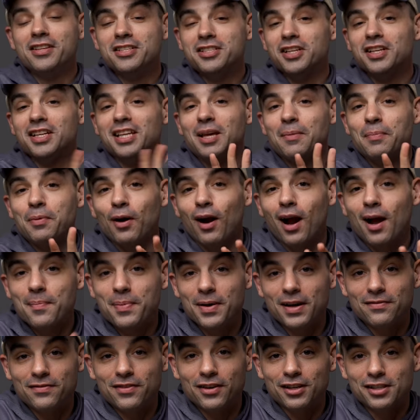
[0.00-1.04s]
this is gonna keep your
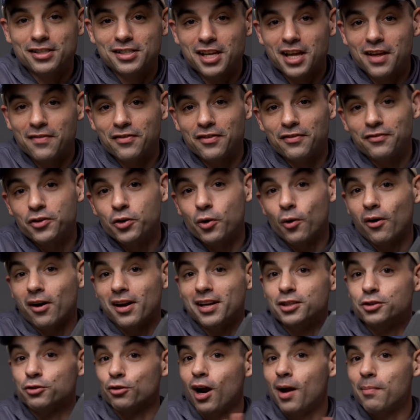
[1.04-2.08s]
iPad very safe if you are
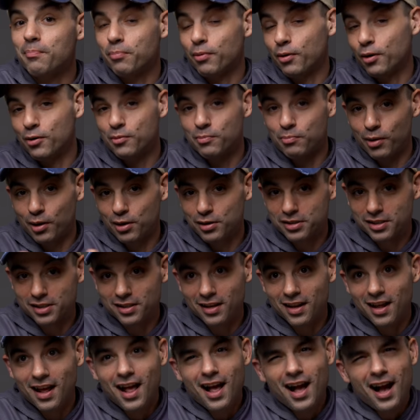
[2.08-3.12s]
a drop prone
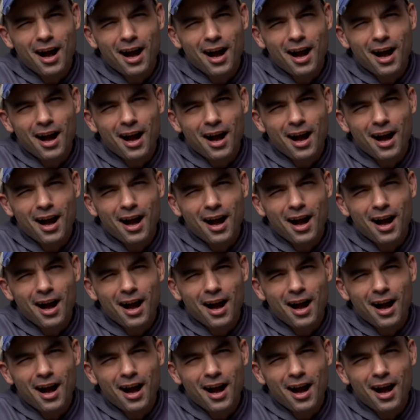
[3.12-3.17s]
person.